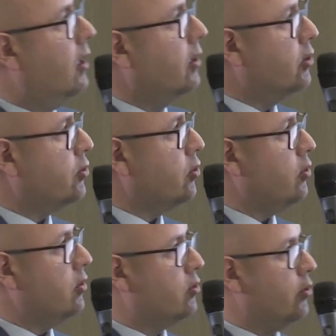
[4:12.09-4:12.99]
and
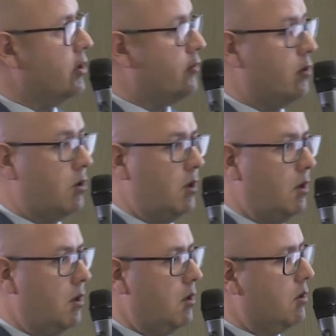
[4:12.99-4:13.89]
also storage
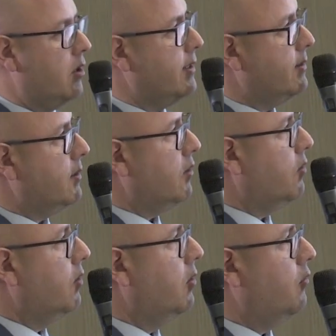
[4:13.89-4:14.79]
for
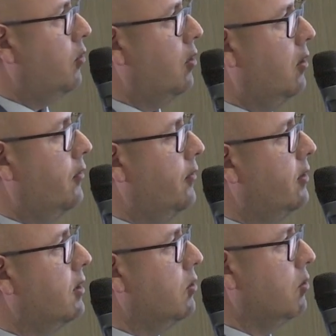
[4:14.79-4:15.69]
condensate for
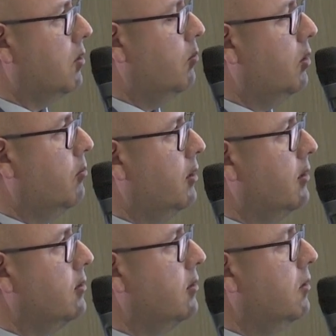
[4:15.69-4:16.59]
50,000 cubic
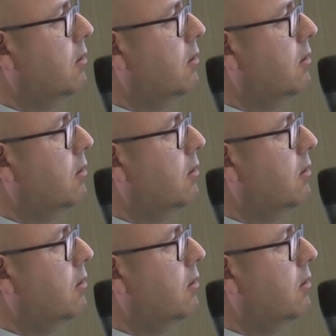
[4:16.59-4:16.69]
meters.